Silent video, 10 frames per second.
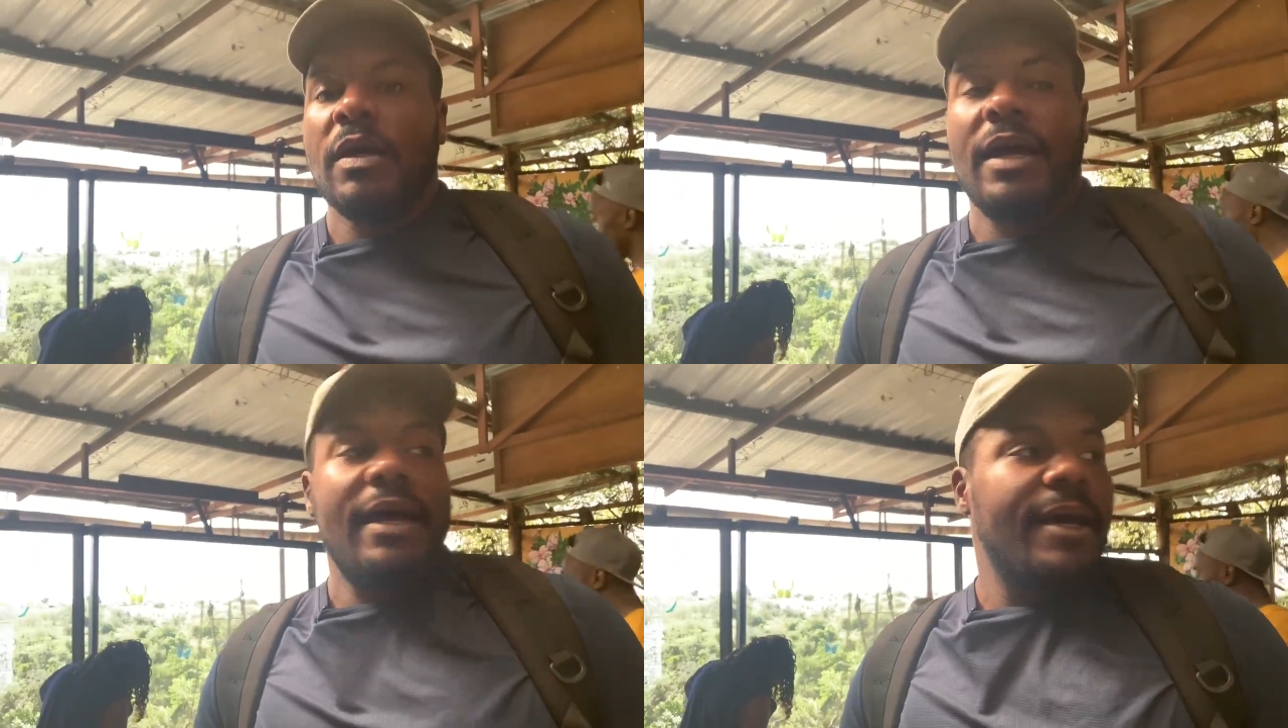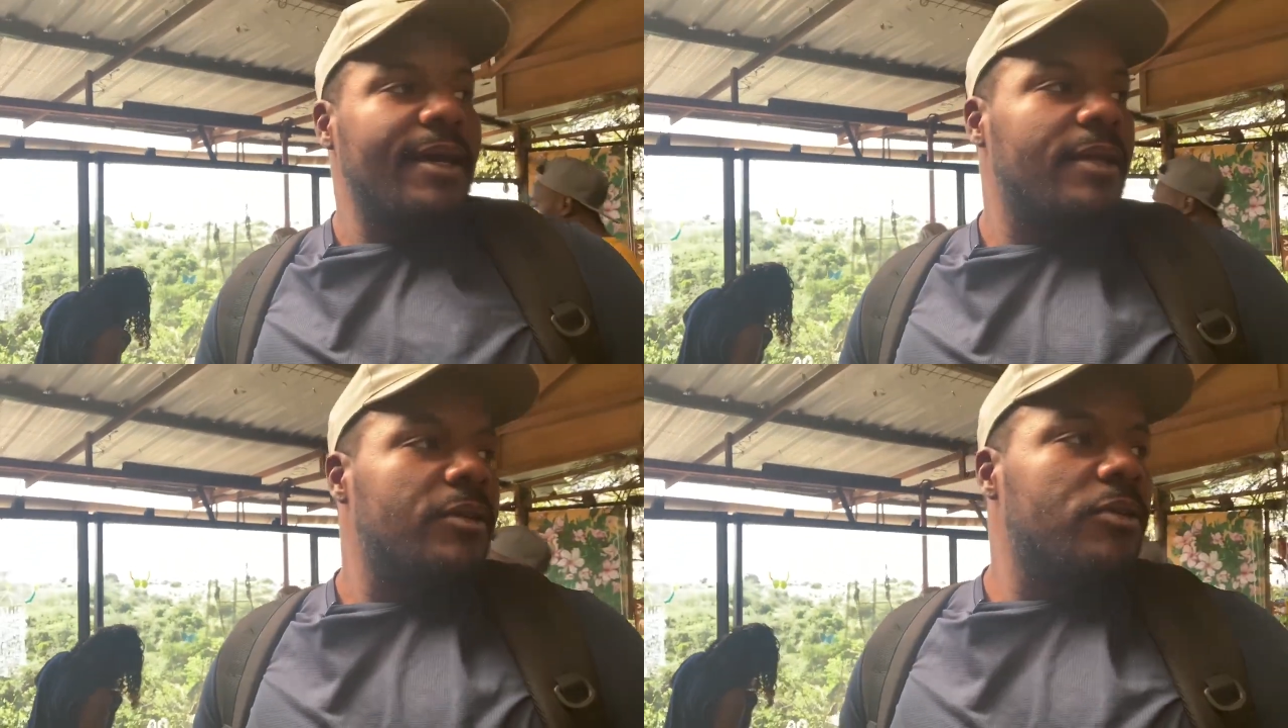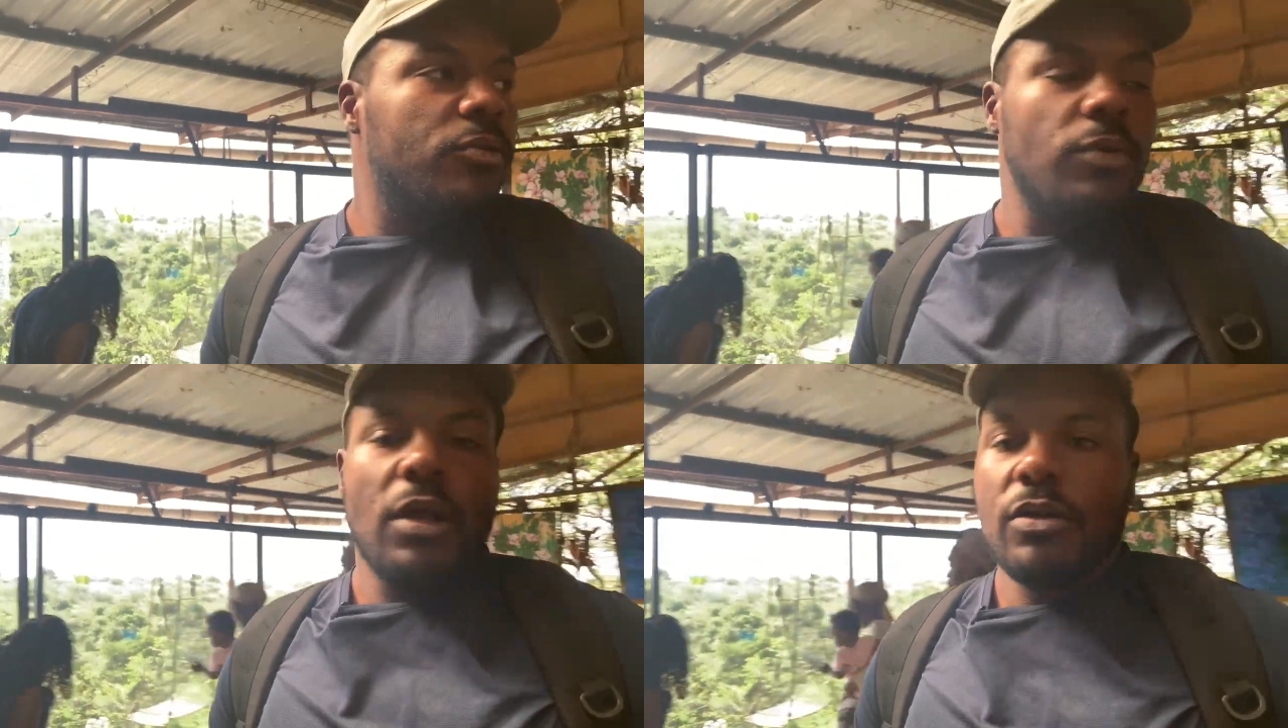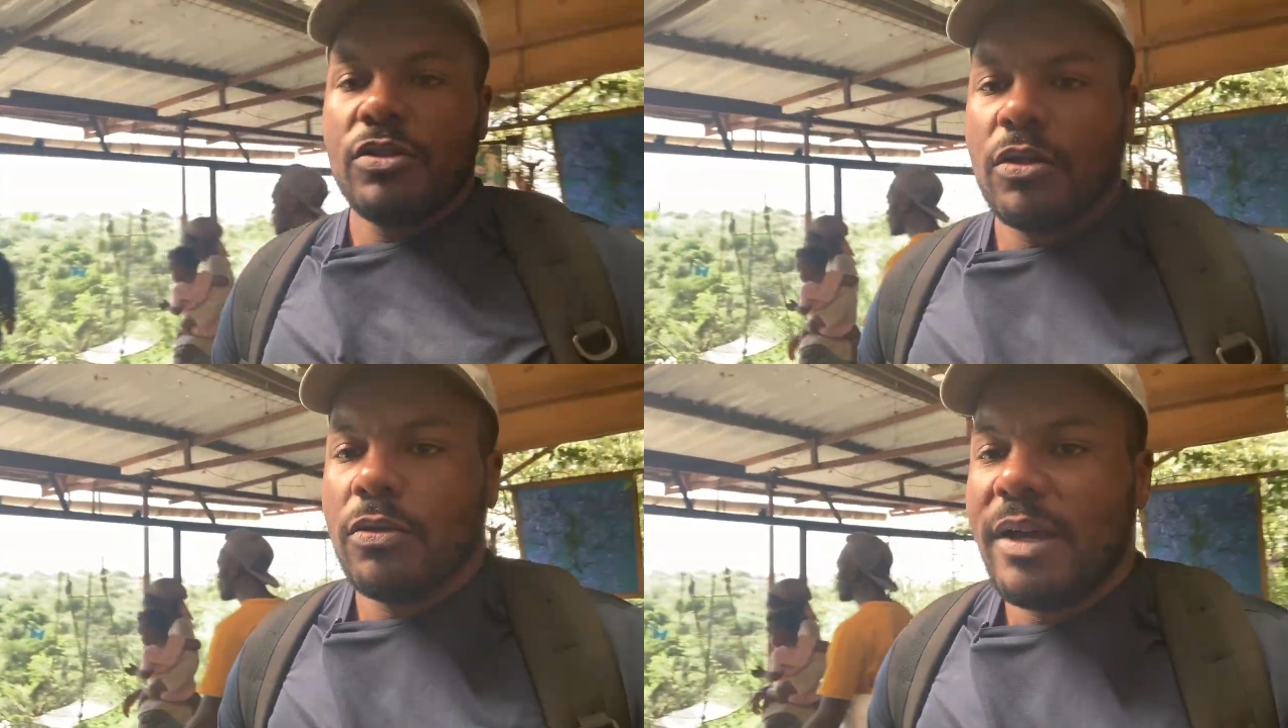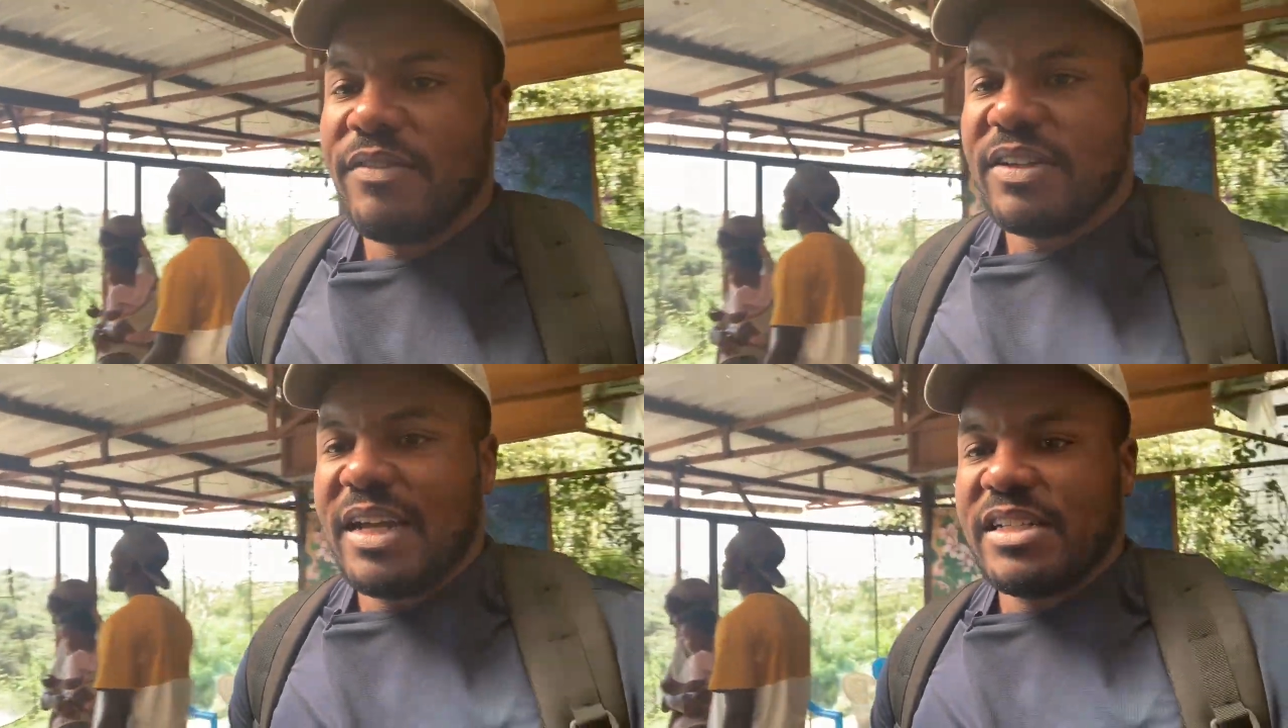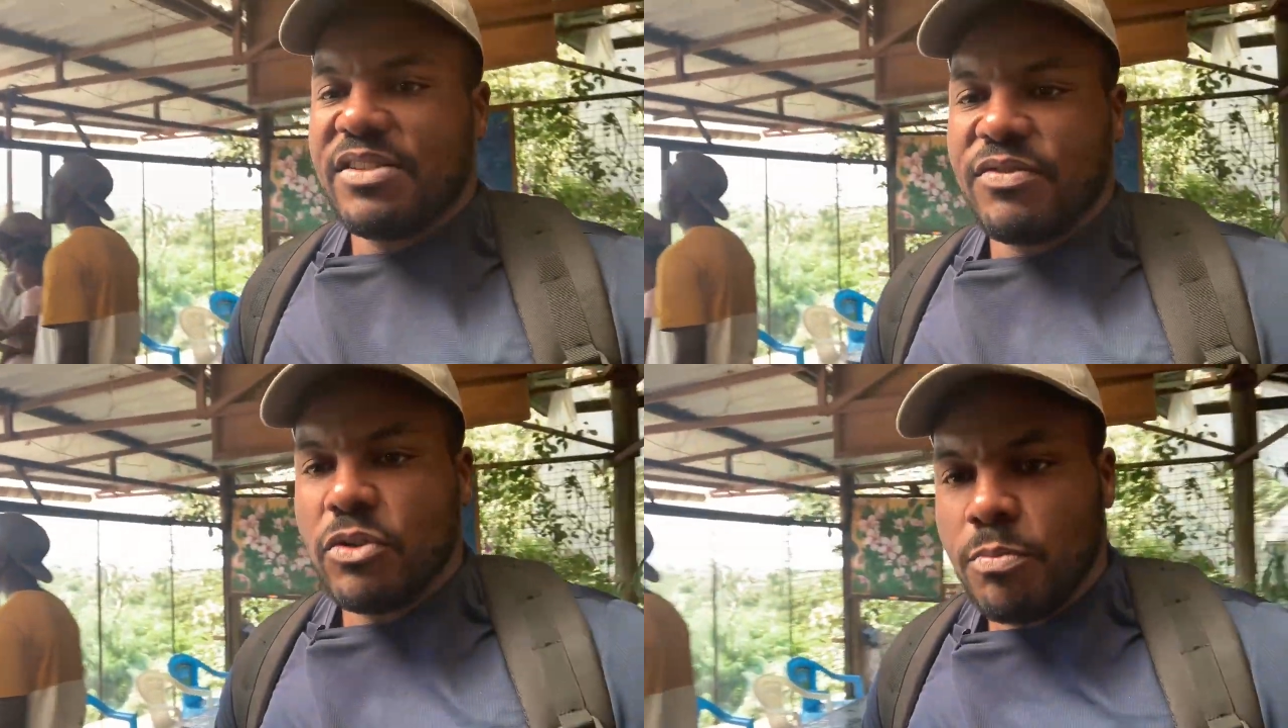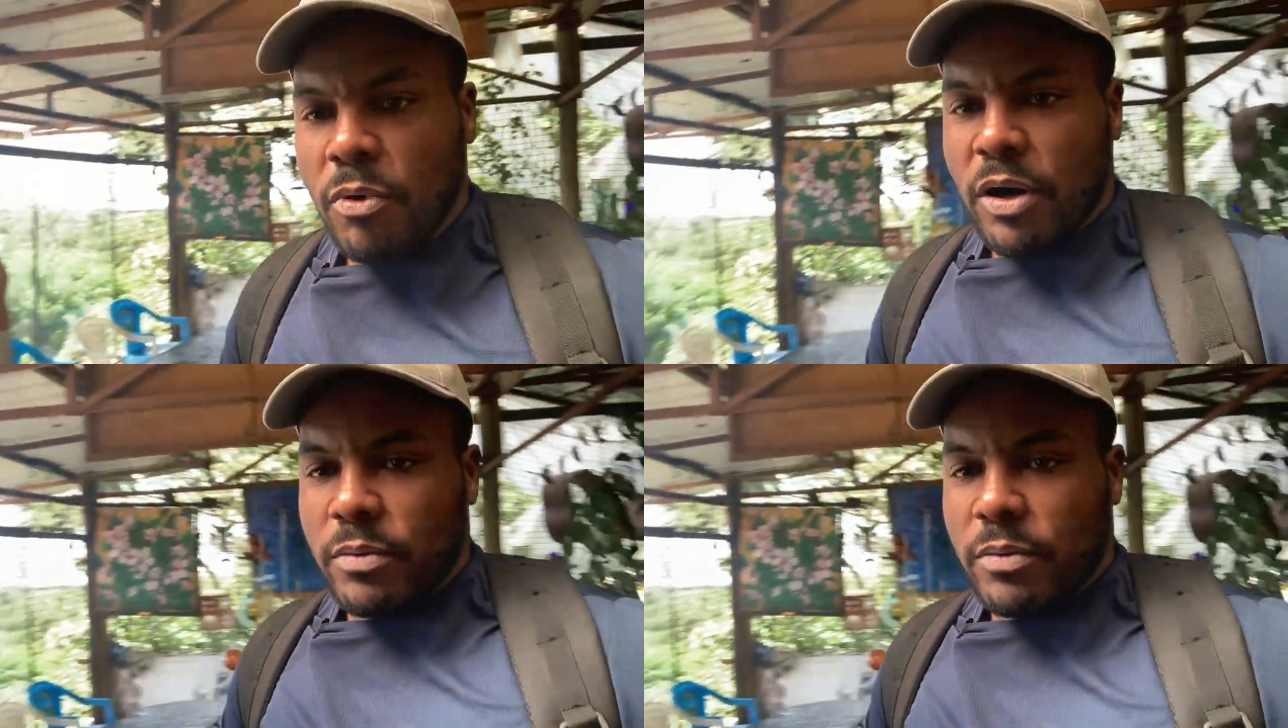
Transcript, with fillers: And you will also have a nice viewpoint,